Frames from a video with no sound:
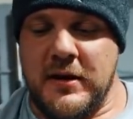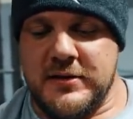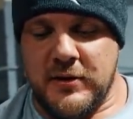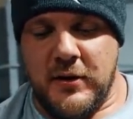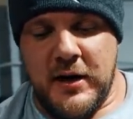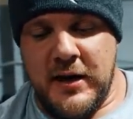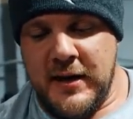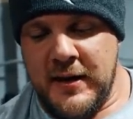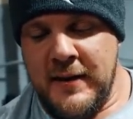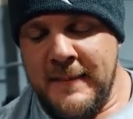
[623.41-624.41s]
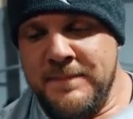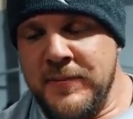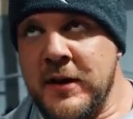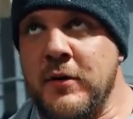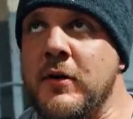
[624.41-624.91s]
It's not
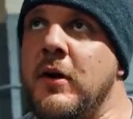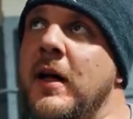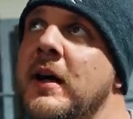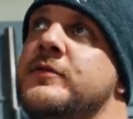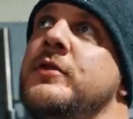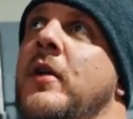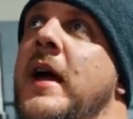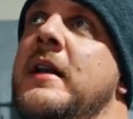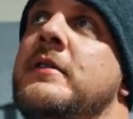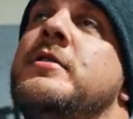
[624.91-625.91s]
not got that true line.